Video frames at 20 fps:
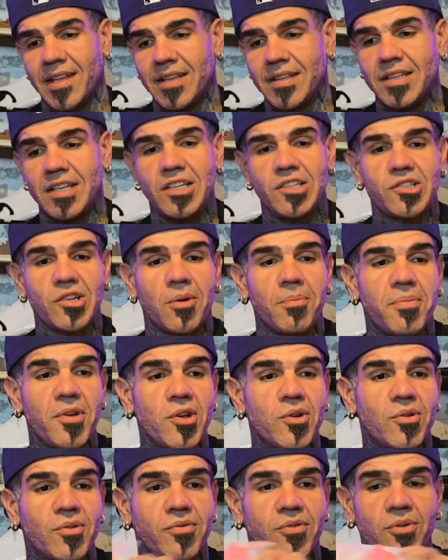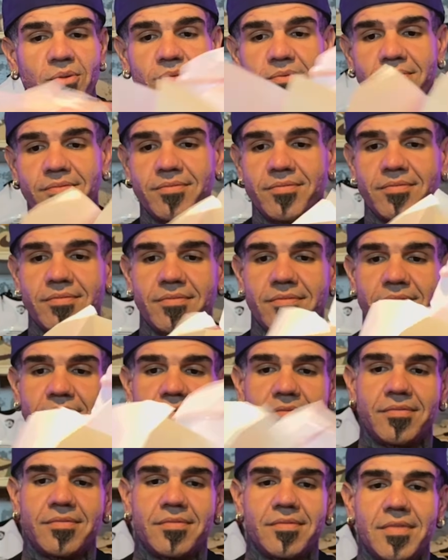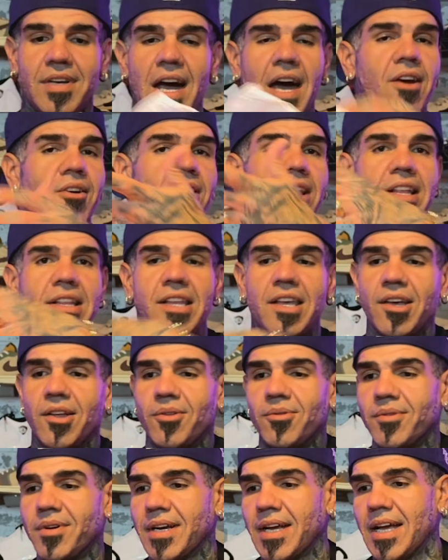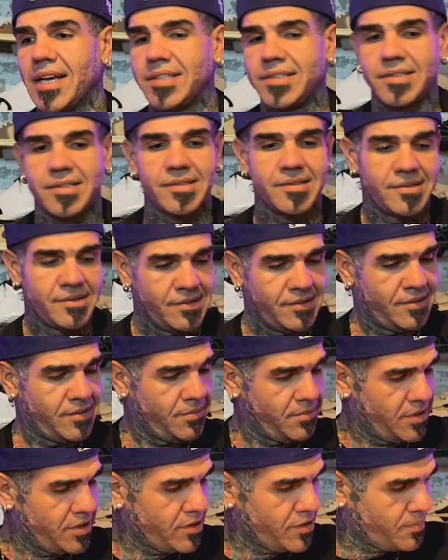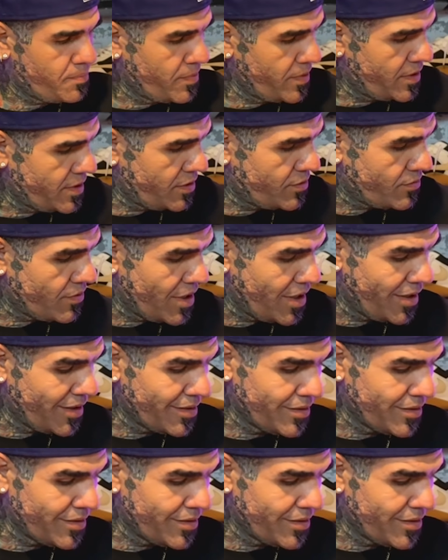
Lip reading: These are beautiful. I don't need the other one, guys. Let's just put this way.